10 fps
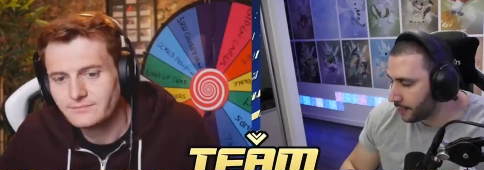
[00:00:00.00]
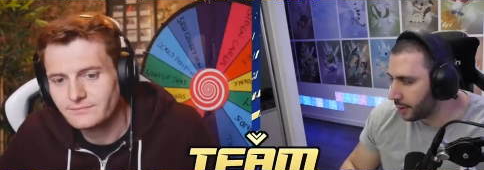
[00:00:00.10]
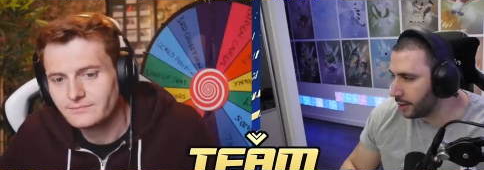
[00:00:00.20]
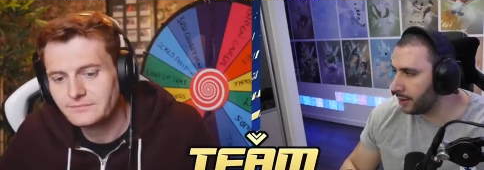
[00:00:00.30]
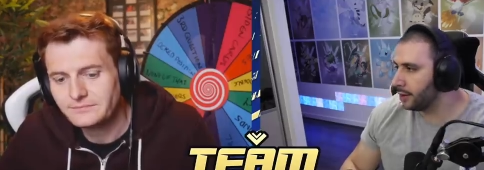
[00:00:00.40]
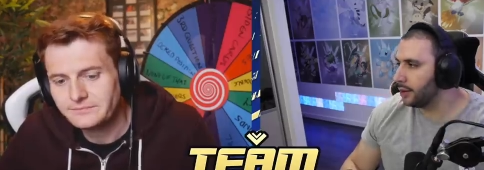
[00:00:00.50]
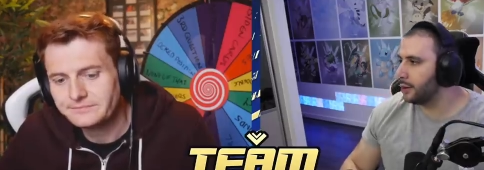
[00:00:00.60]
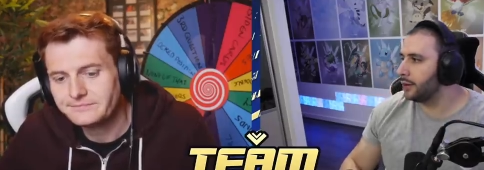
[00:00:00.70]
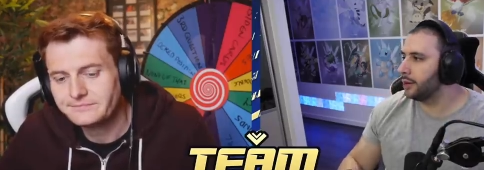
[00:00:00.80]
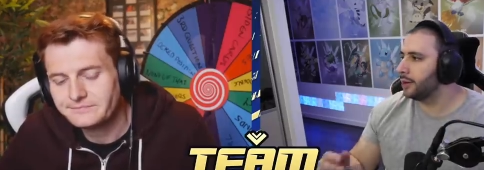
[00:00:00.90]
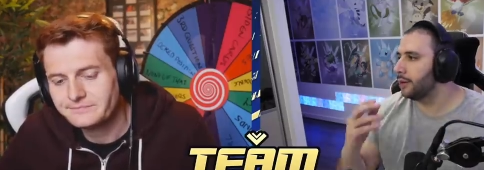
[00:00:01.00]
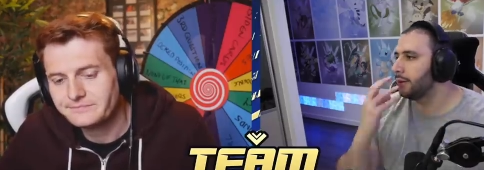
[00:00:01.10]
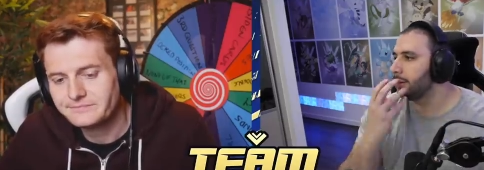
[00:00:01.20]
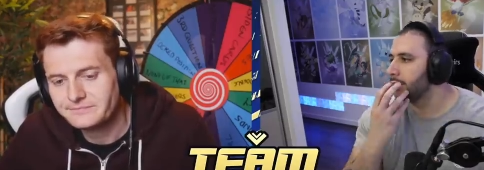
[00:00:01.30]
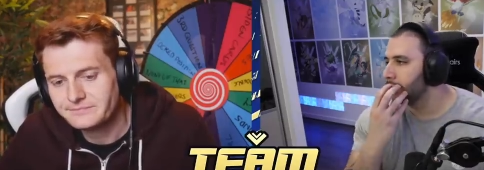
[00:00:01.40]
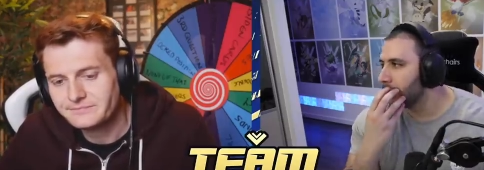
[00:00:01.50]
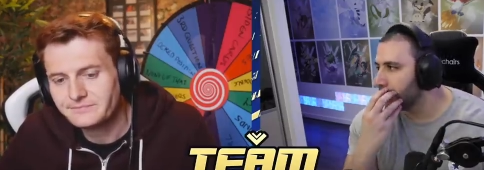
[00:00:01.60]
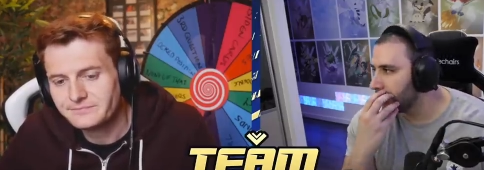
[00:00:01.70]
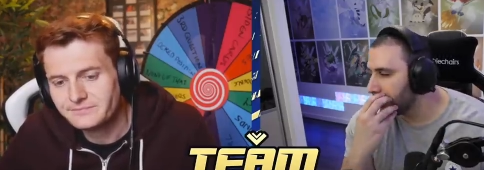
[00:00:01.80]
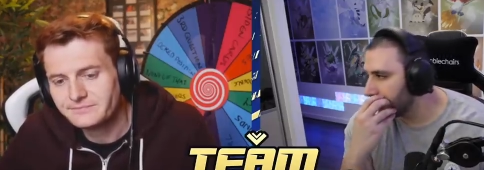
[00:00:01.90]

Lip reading: Nothing is said.